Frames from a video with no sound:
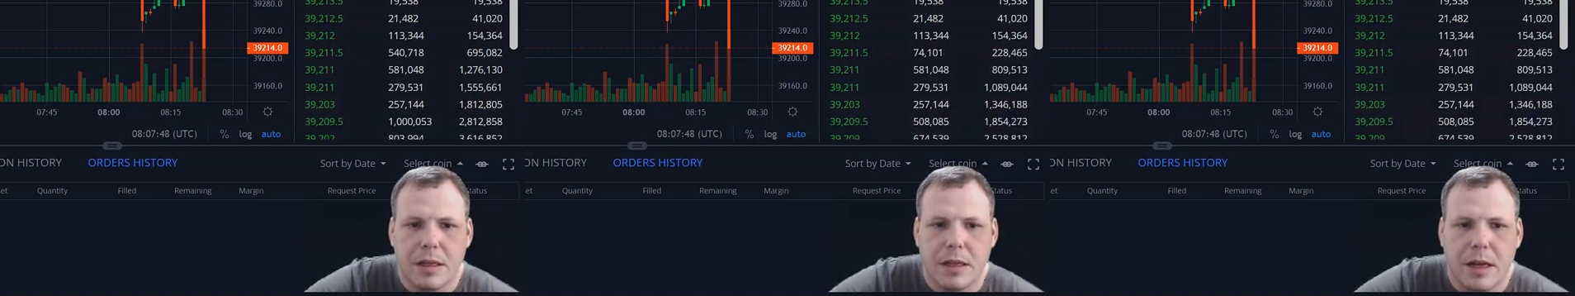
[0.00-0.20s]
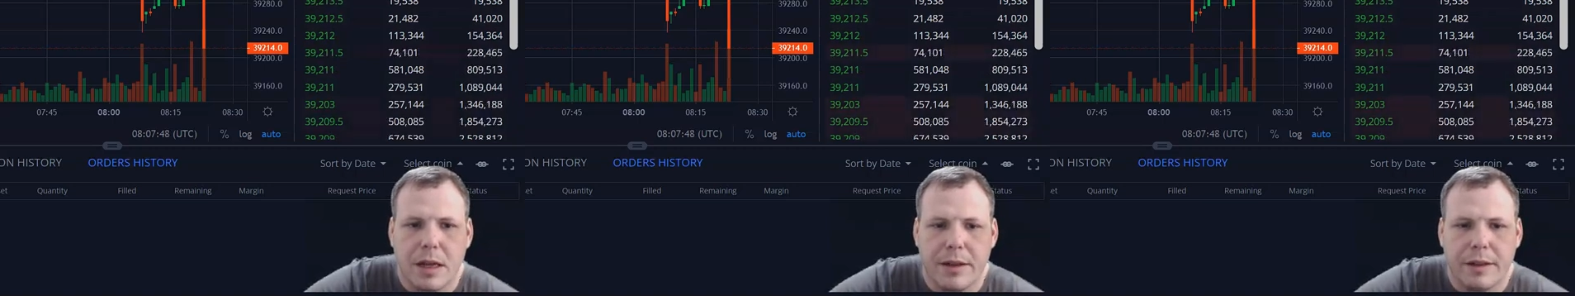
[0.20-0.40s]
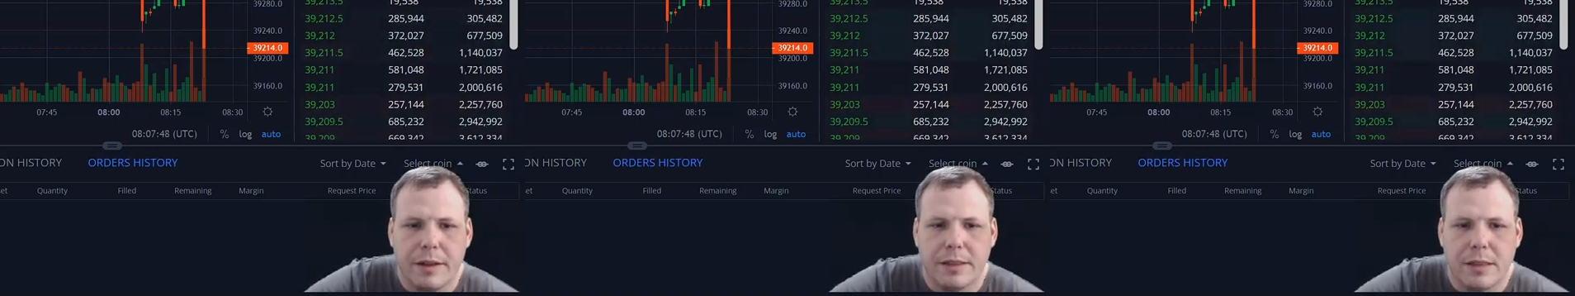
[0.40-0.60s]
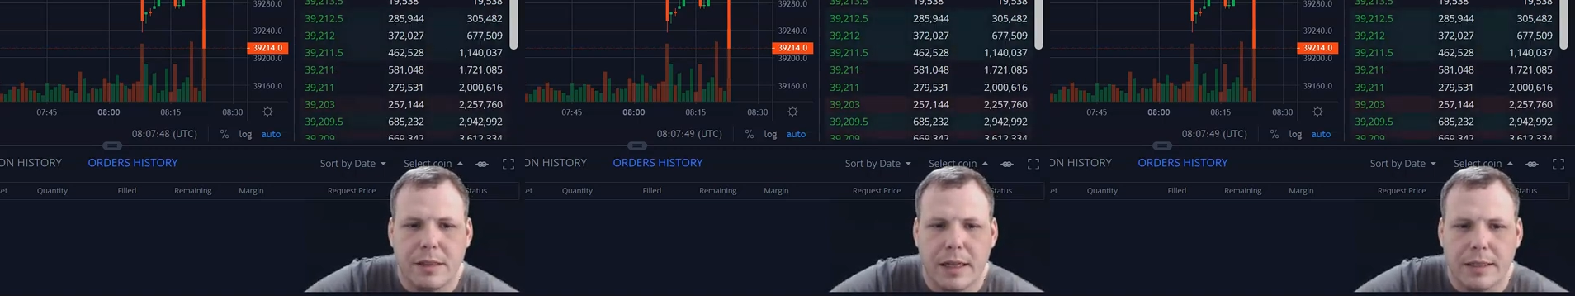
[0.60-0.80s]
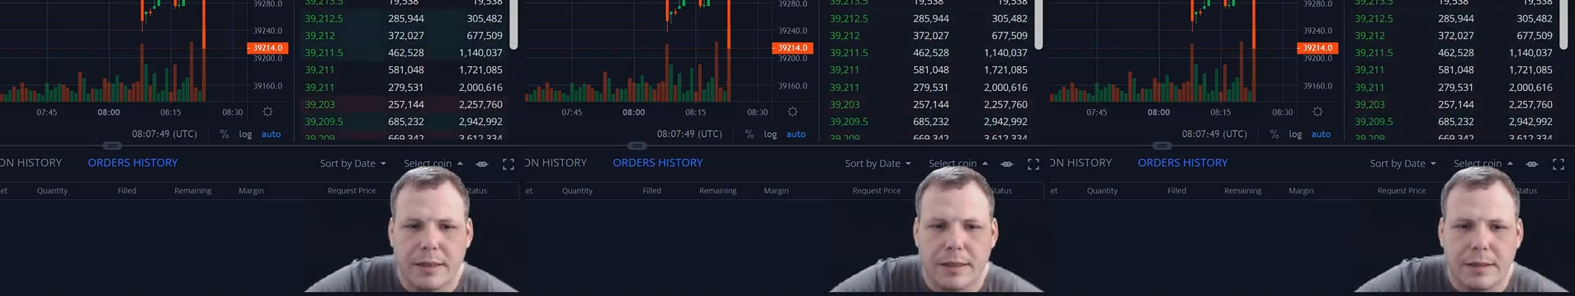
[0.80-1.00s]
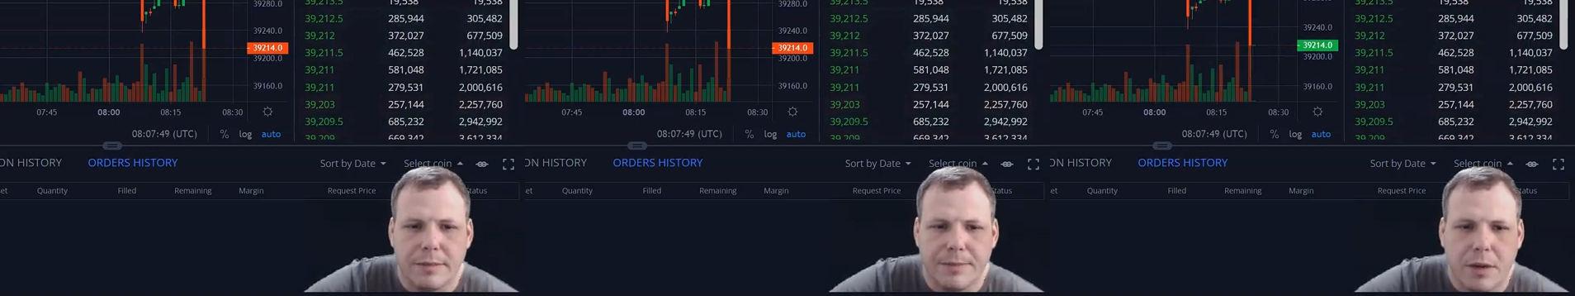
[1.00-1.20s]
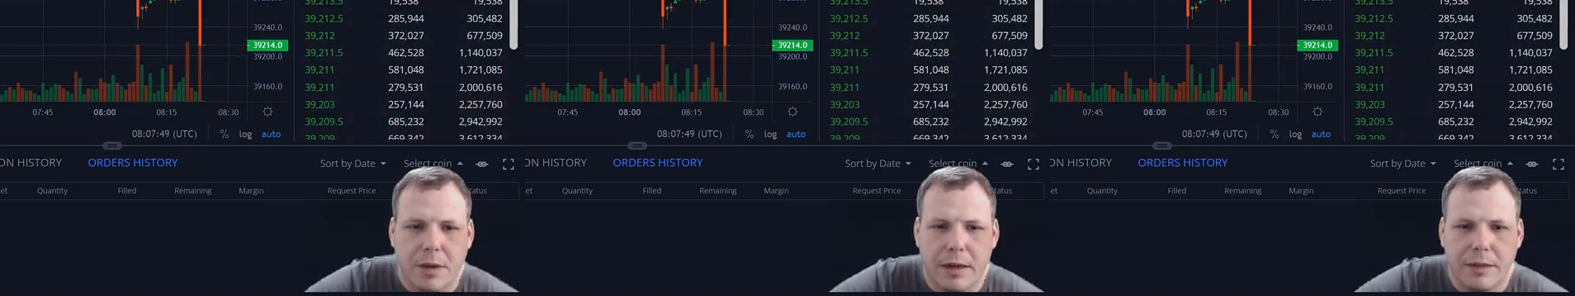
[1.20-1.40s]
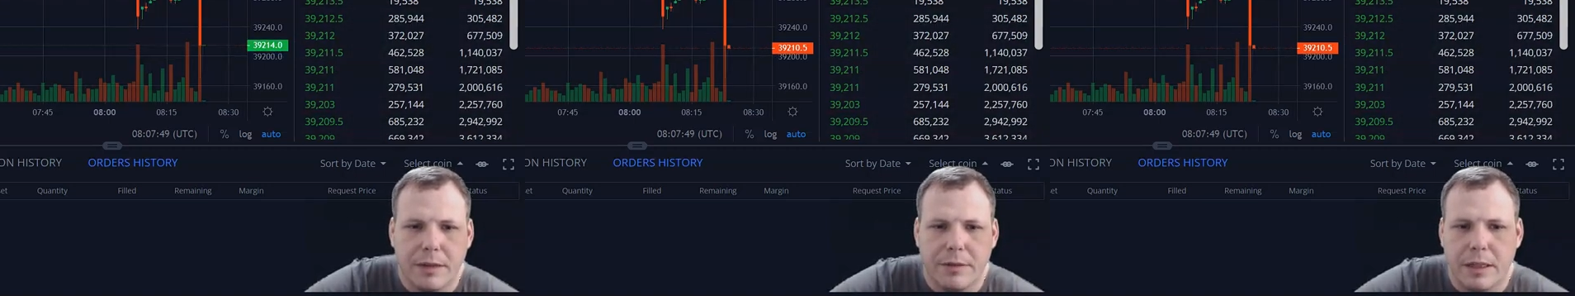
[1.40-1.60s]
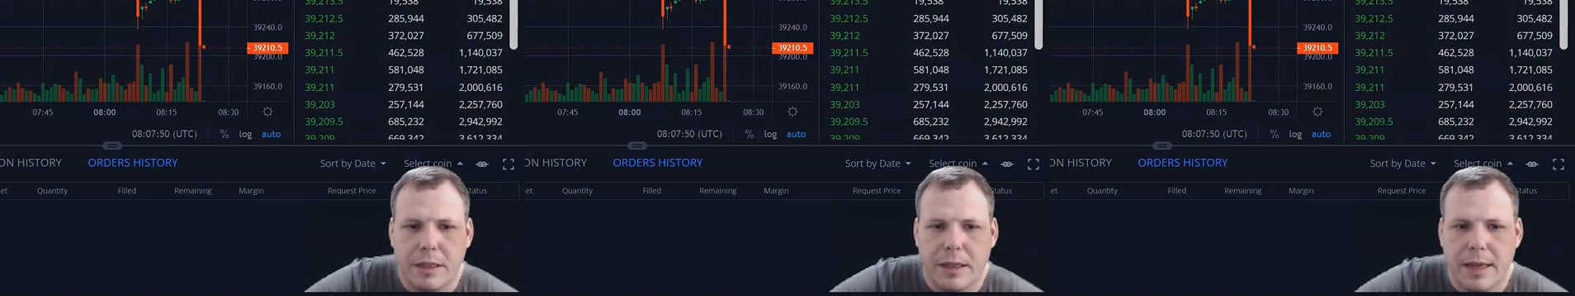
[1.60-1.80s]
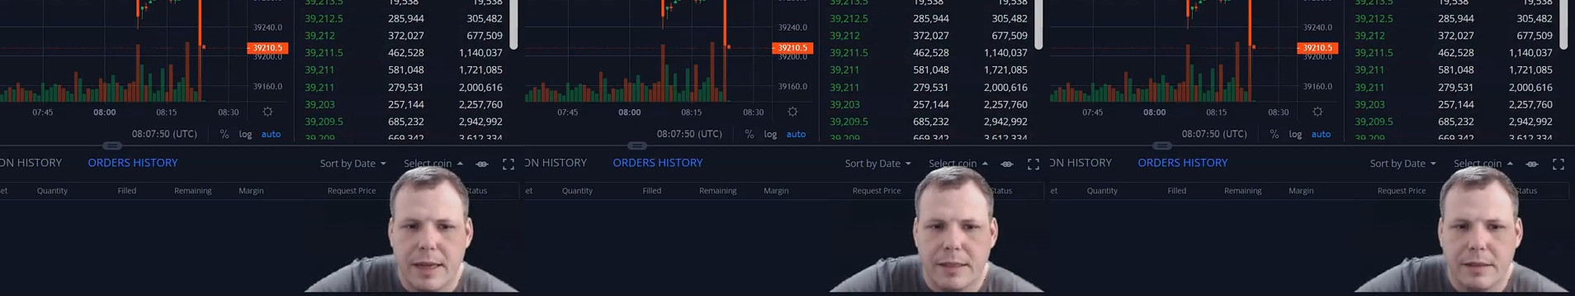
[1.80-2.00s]
that they selected, all right, in
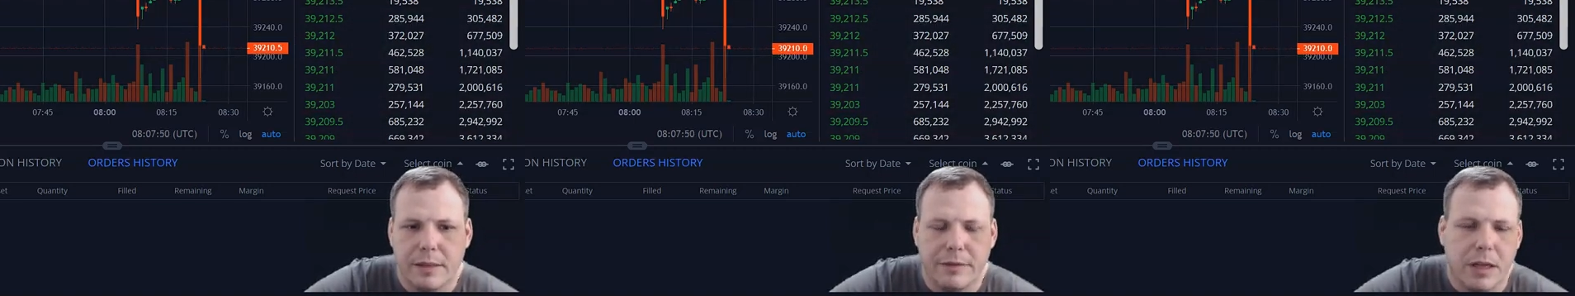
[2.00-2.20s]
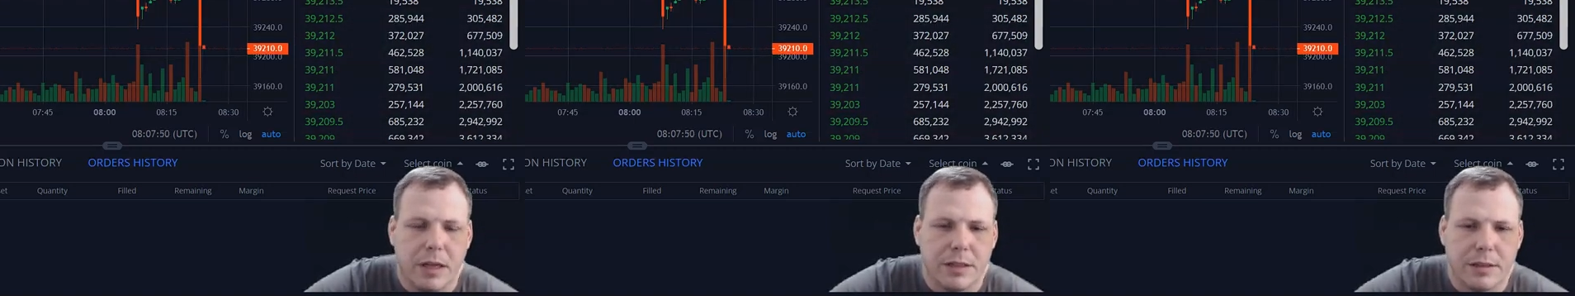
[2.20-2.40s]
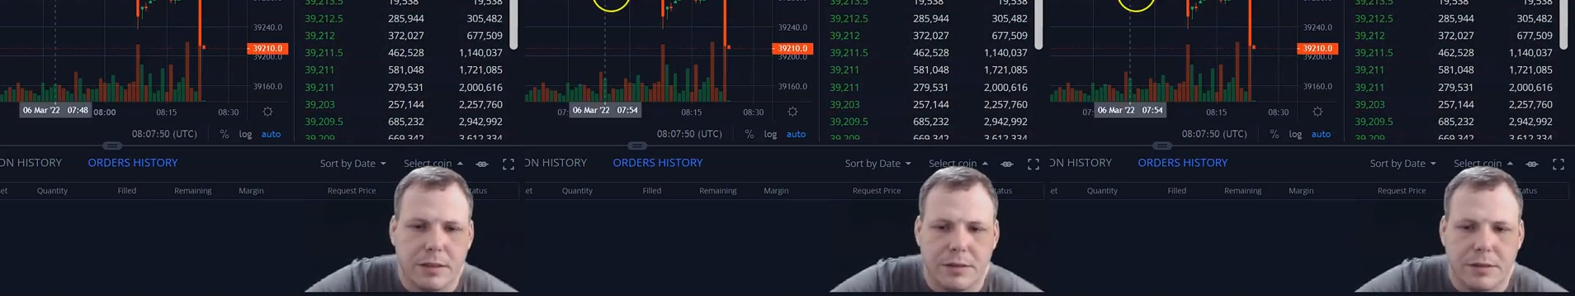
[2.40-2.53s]
case of losses.